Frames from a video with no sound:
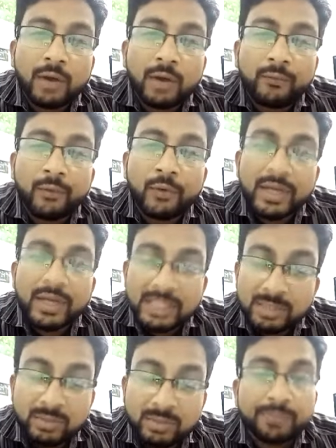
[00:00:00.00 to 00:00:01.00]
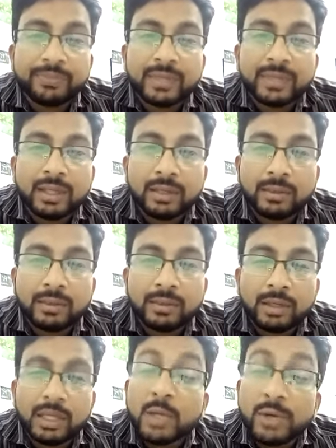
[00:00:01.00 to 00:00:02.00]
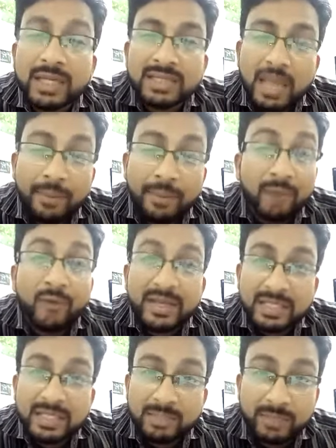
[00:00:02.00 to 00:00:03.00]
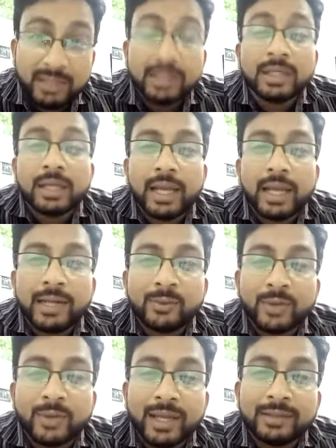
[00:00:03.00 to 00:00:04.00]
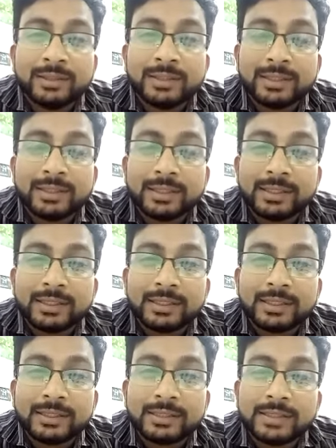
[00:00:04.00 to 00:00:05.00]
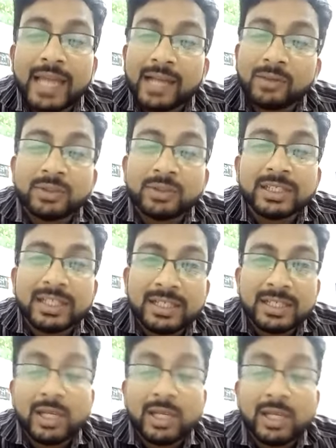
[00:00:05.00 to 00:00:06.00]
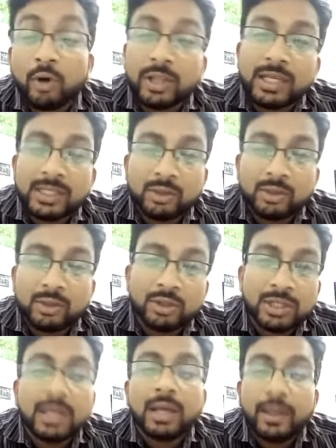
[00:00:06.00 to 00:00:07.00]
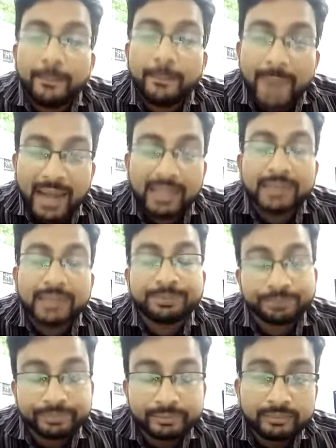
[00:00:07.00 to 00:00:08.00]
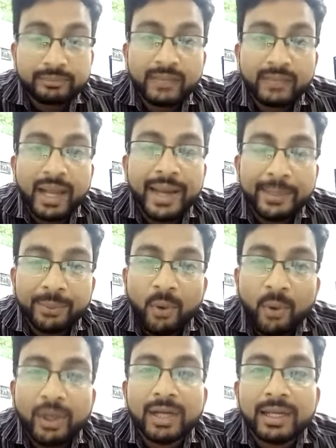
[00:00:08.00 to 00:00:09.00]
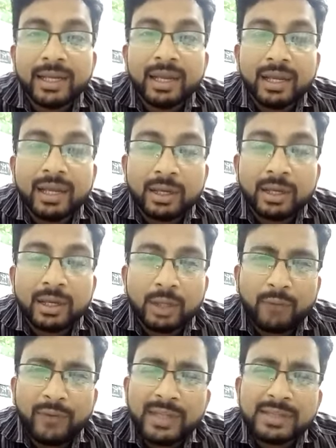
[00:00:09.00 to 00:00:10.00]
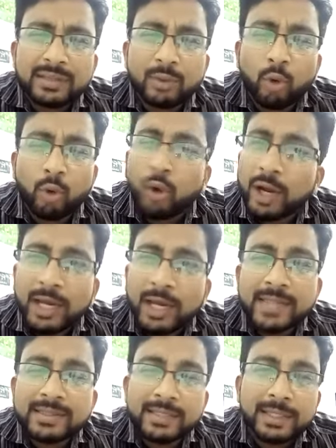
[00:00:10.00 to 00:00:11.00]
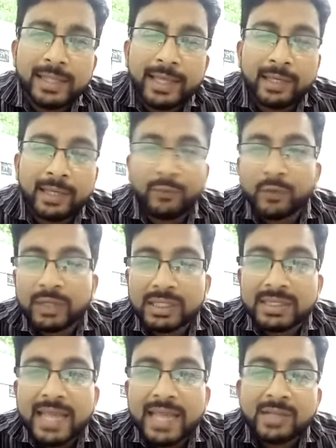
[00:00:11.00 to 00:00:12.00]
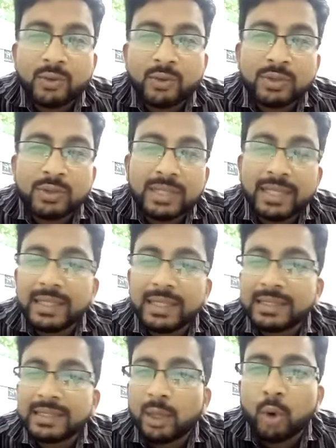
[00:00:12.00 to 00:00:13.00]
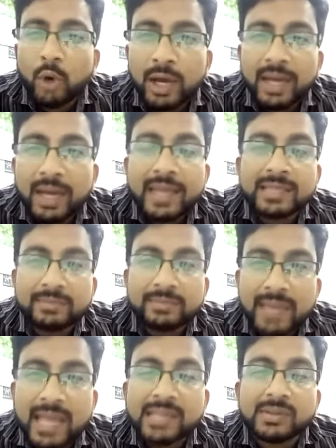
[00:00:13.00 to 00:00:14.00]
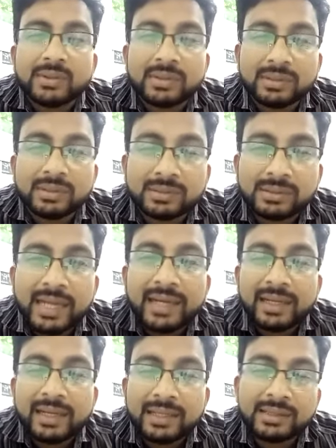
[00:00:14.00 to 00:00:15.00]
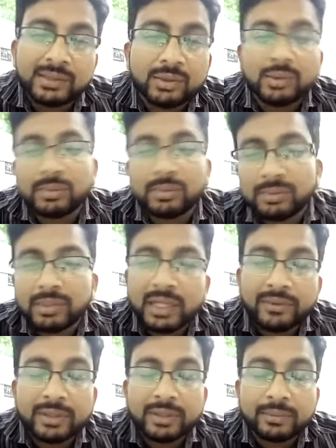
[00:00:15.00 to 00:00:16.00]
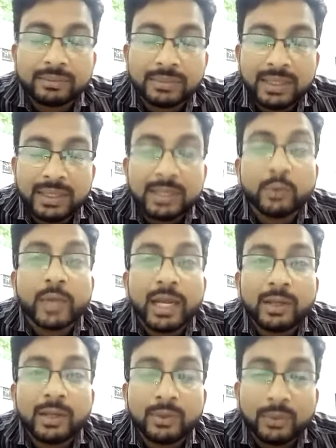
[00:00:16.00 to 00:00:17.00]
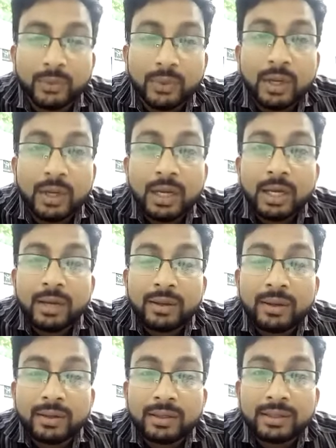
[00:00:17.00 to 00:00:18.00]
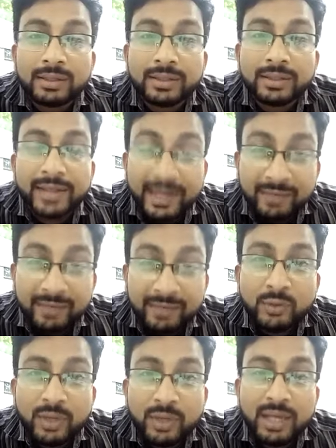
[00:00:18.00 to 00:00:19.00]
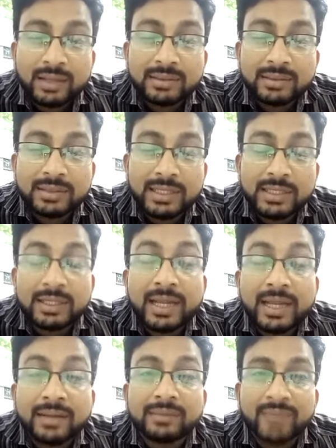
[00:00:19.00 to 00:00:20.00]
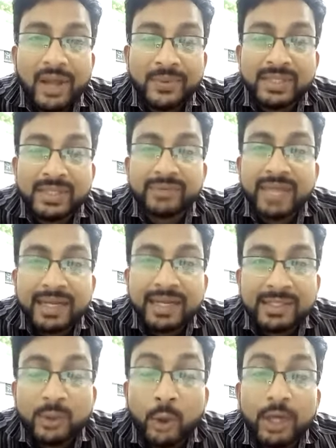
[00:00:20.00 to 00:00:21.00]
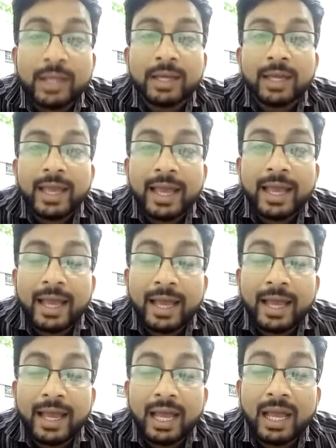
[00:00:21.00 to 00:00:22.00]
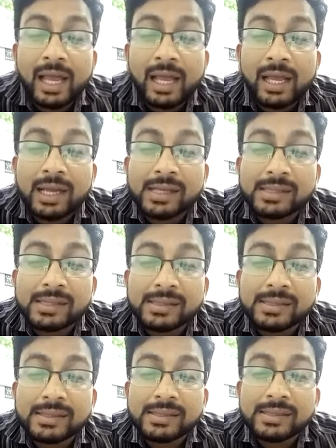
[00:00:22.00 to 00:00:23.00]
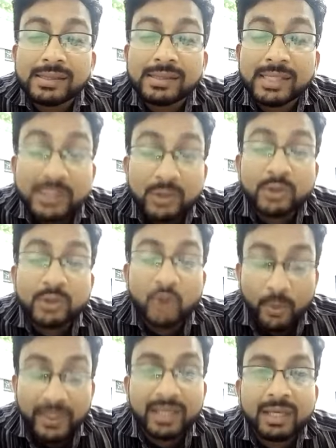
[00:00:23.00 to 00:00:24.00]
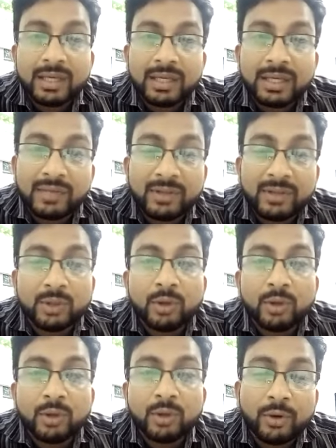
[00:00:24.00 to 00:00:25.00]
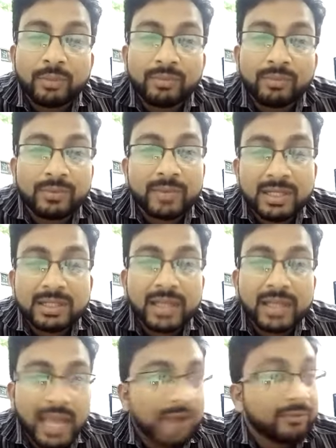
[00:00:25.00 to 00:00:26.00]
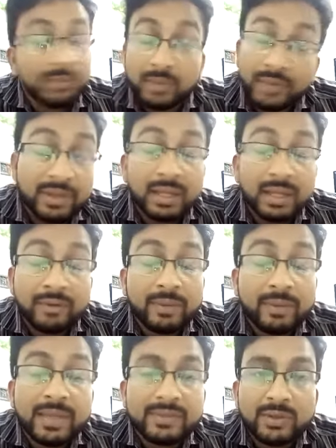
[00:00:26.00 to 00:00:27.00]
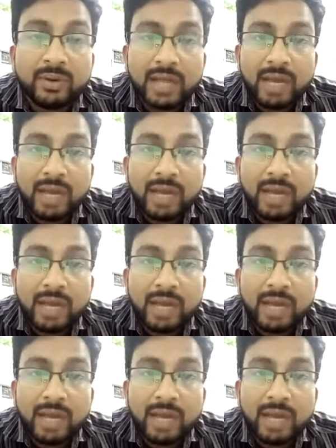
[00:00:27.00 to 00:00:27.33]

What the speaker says: for assessment, curettage sample for assessment, and you can diagnose the condition according to the histologic pattern. And importantly, if it is localized thing, like if your scan shows it's a localized mass or dilatation or whatever the thing, you can do direct visualization and biopsy. That is called uh, hysteroscopy. Even though we don't much have every place we don't have